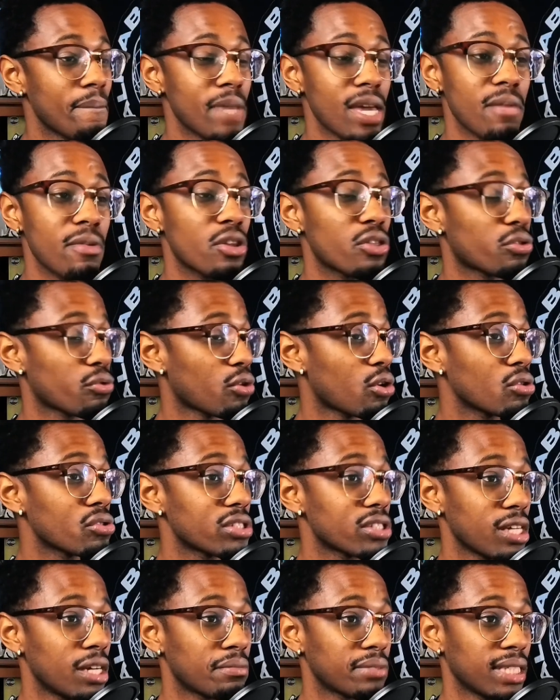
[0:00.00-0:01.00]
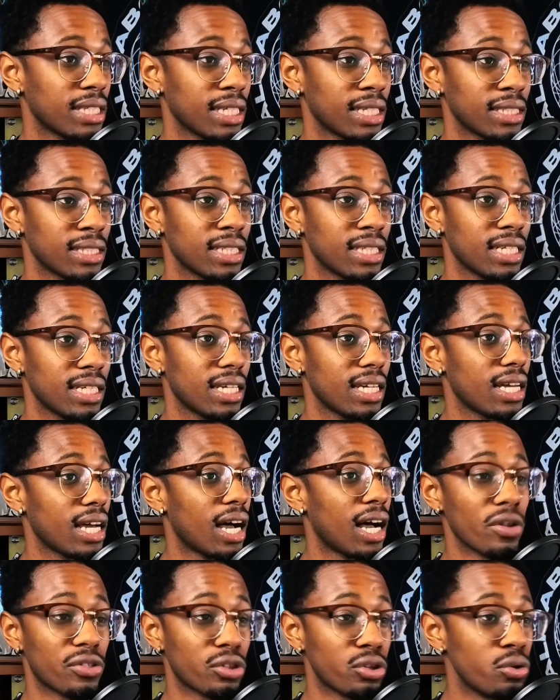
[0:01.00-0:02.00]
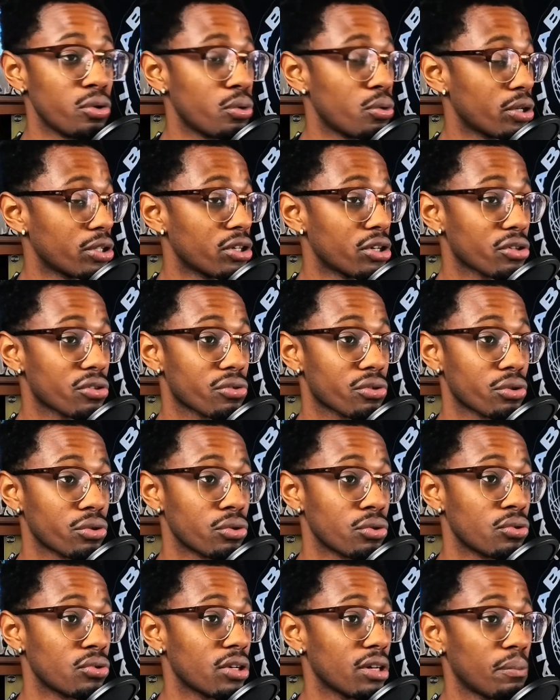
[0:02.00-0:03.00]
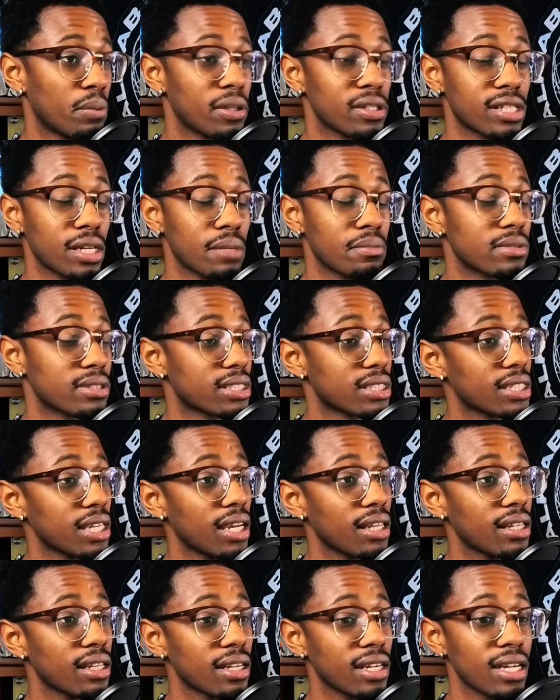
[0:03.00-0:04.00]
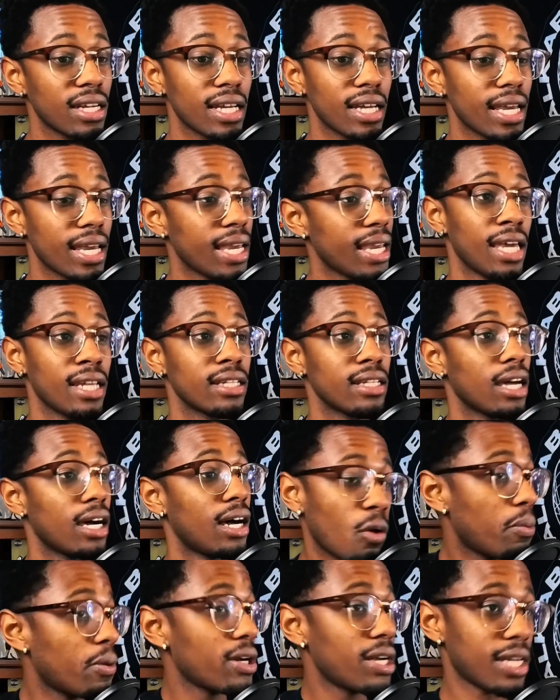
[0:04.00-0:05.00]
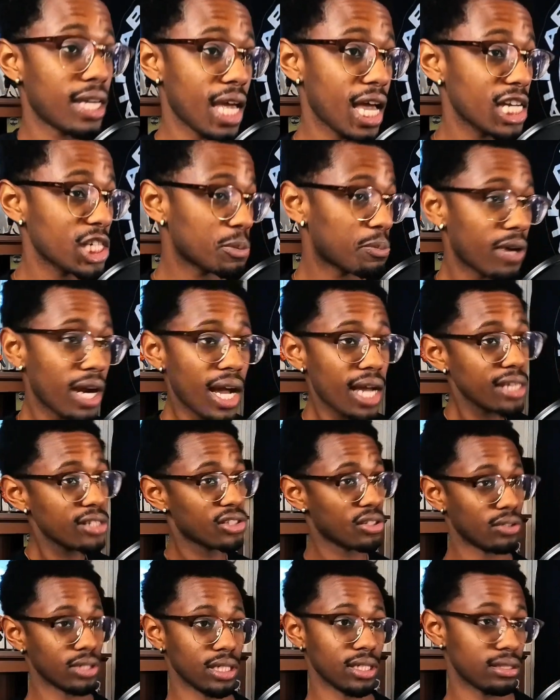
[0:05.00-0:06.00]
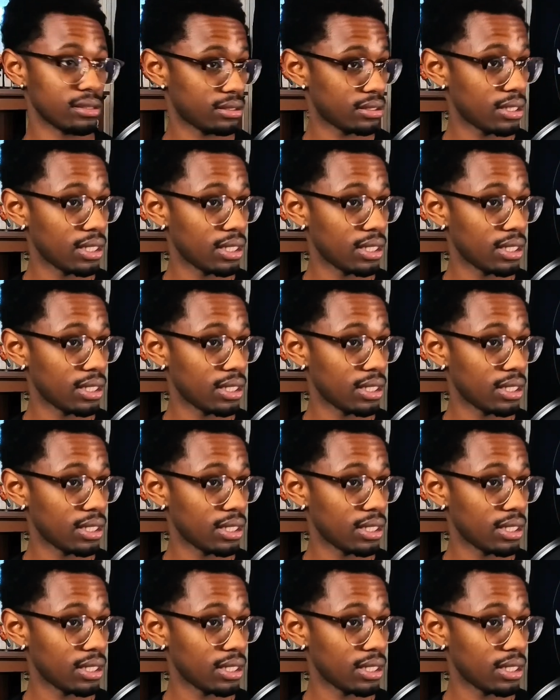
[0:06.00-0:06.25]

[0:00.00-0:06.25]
Maybe throw something with you and your crew, put something together and don't put a cash prize on it.